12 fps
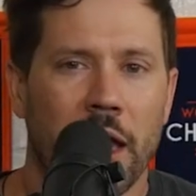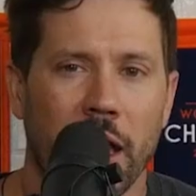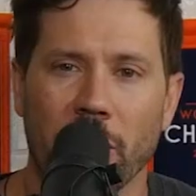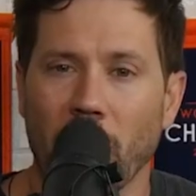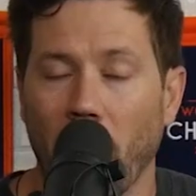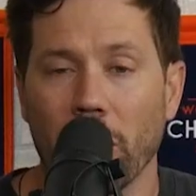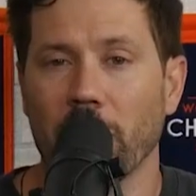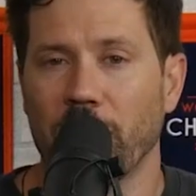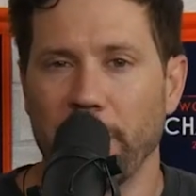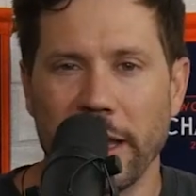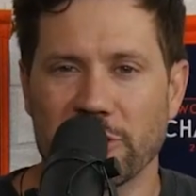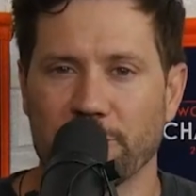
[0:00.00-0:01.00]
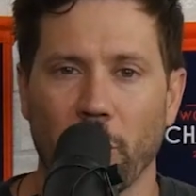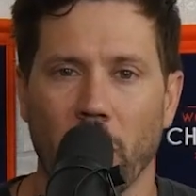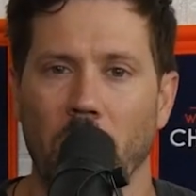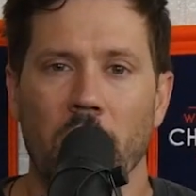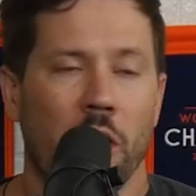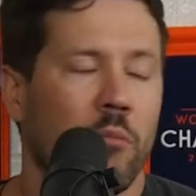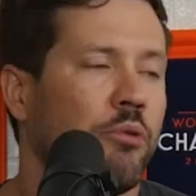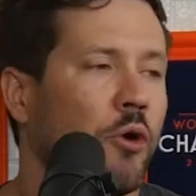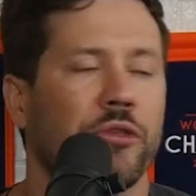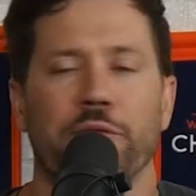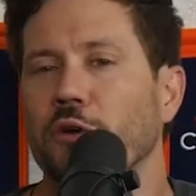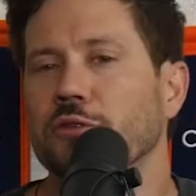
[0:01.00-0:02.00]
in all of baseball.
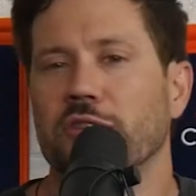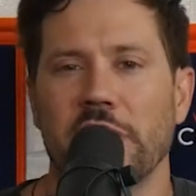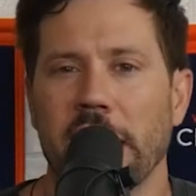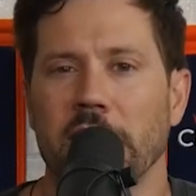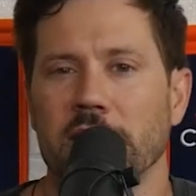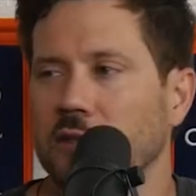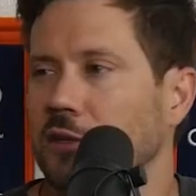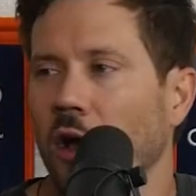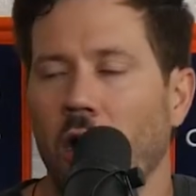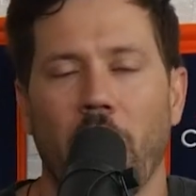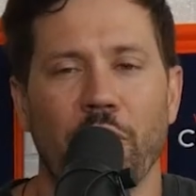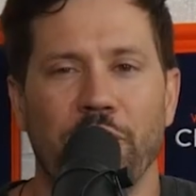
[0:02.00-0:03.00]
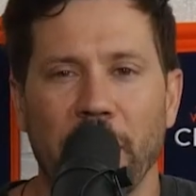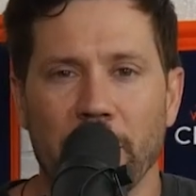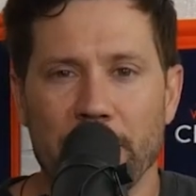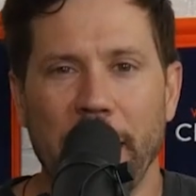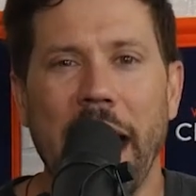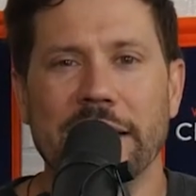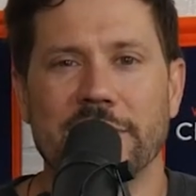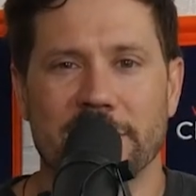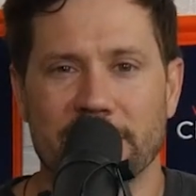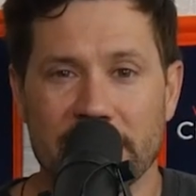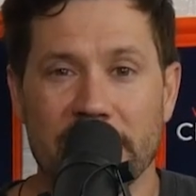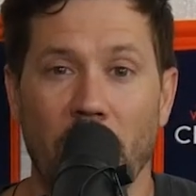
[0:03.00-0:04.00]
Both of those things are very bad to
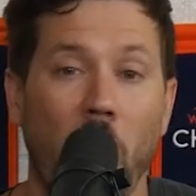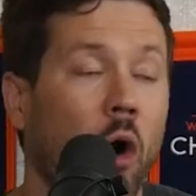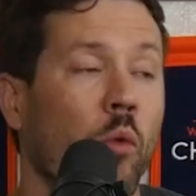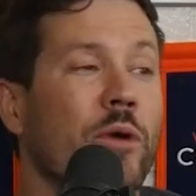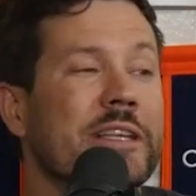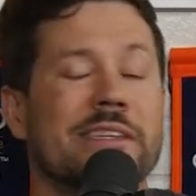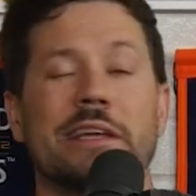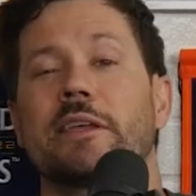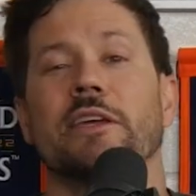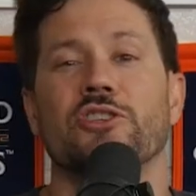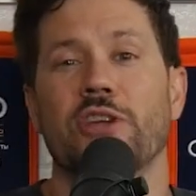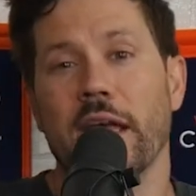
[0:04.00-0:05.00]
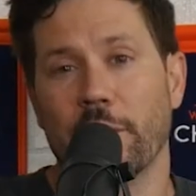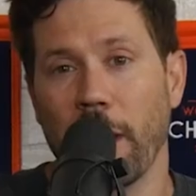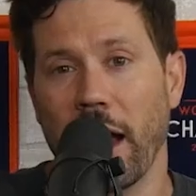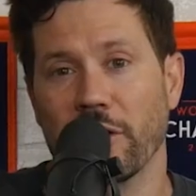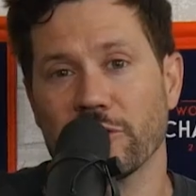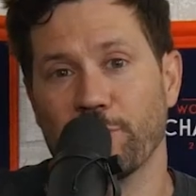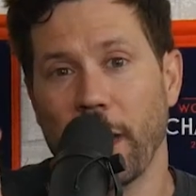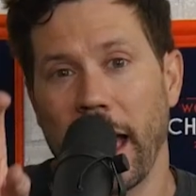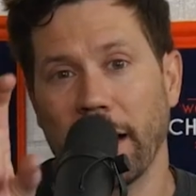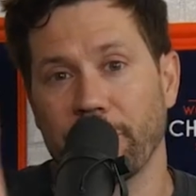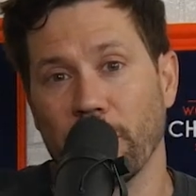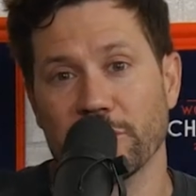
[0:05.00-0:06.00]
see. Oh, we did get Jake Myers
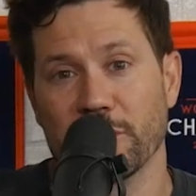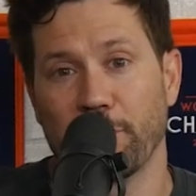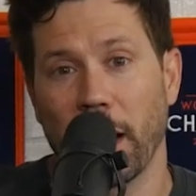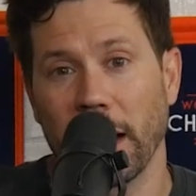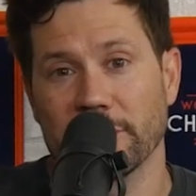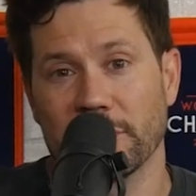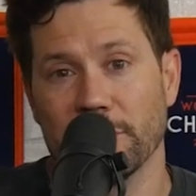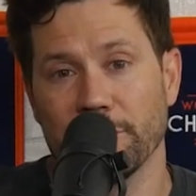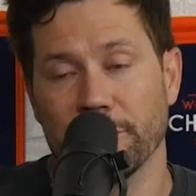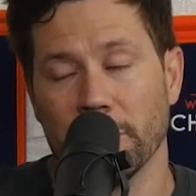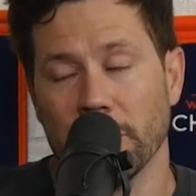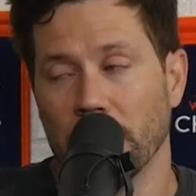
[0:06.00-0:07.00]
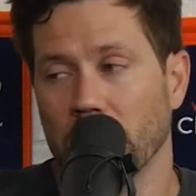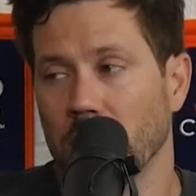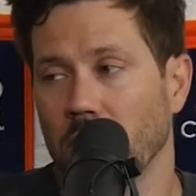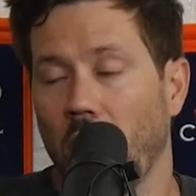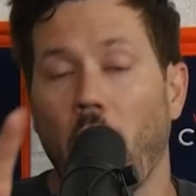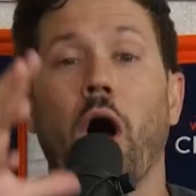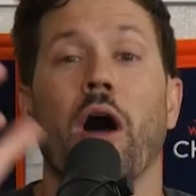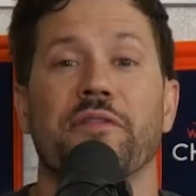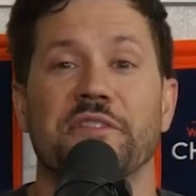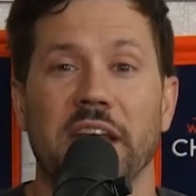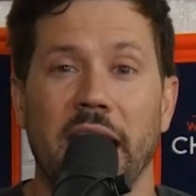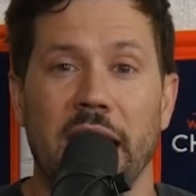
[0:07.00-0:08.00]
back. There's a positive.
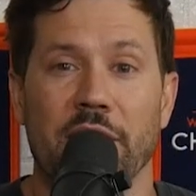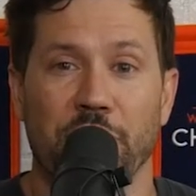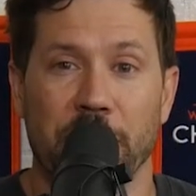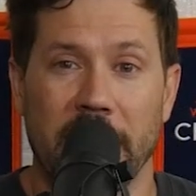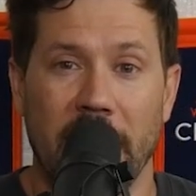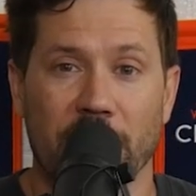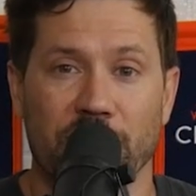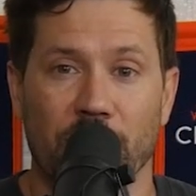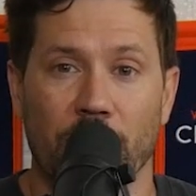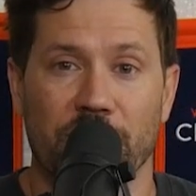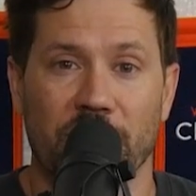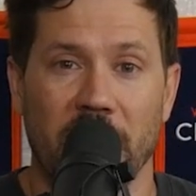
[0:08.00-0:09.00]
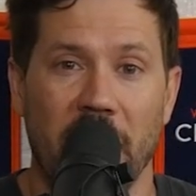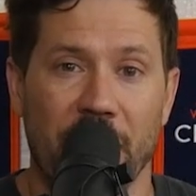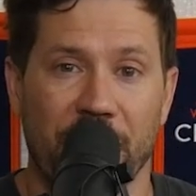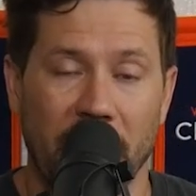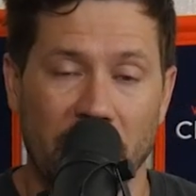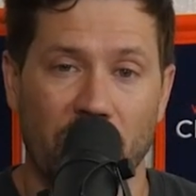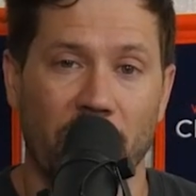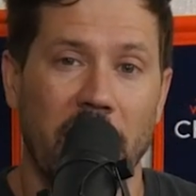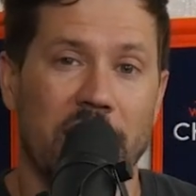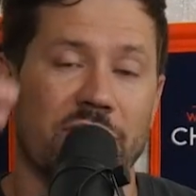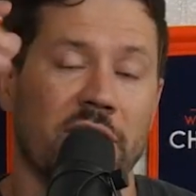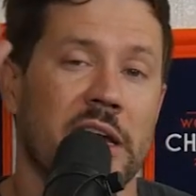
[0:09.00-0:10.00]
Off day for the Astros today, thank
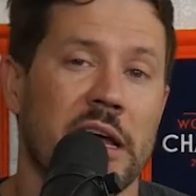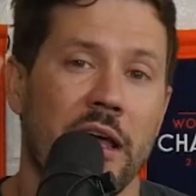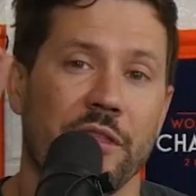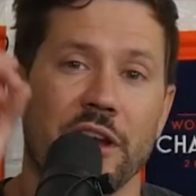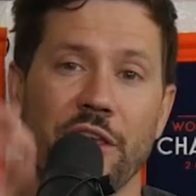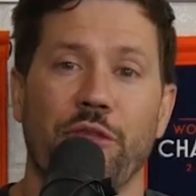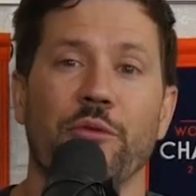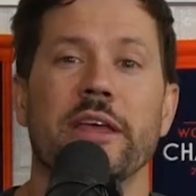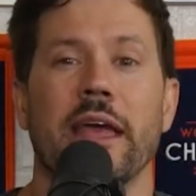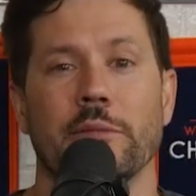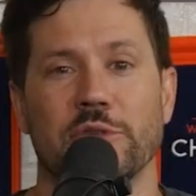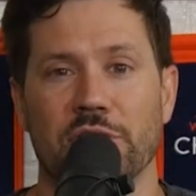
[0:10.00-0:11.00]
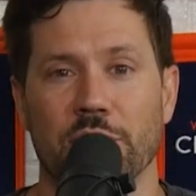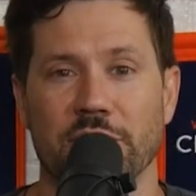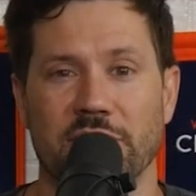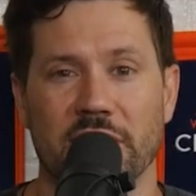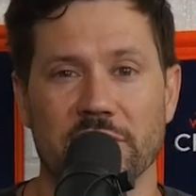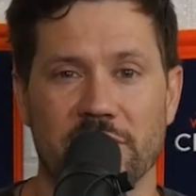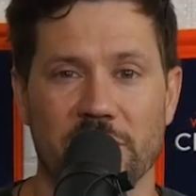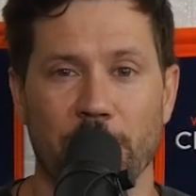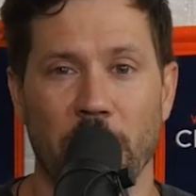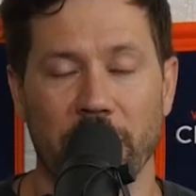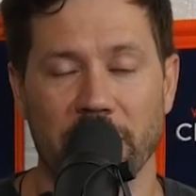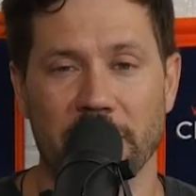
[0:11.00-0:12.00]
Christ. Then a 3-game series against the
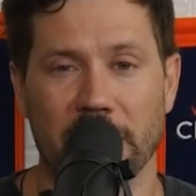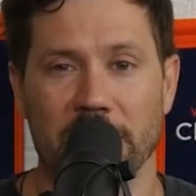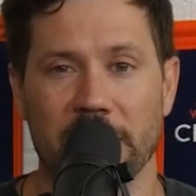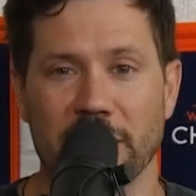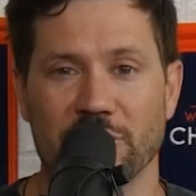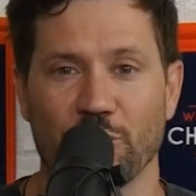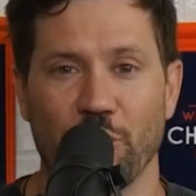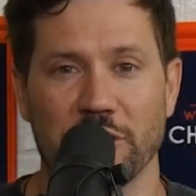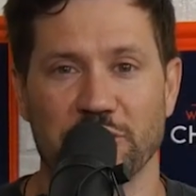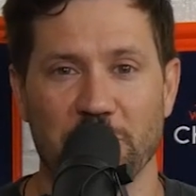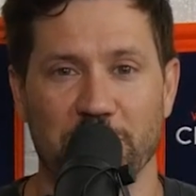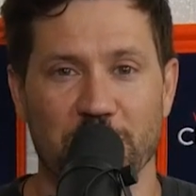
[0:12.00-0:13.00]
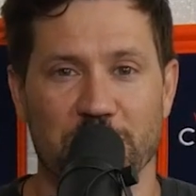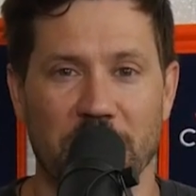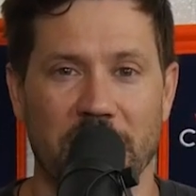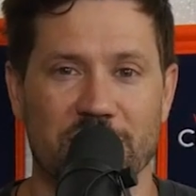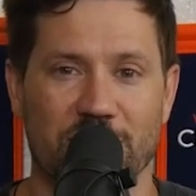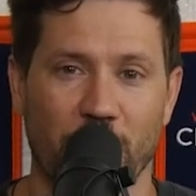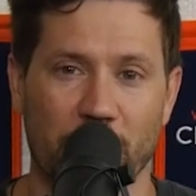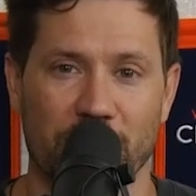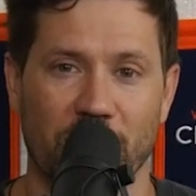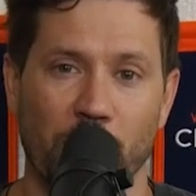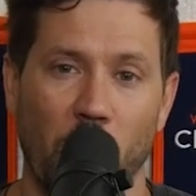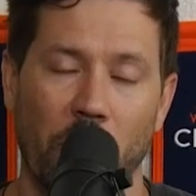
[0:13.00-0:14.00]
American League leading Toronto Blue Jays starts
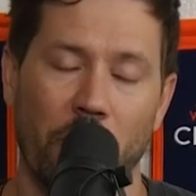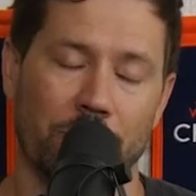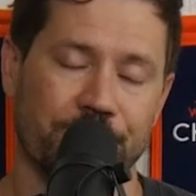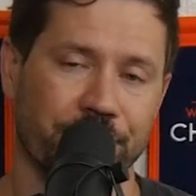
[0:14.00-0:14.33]
tomorrow.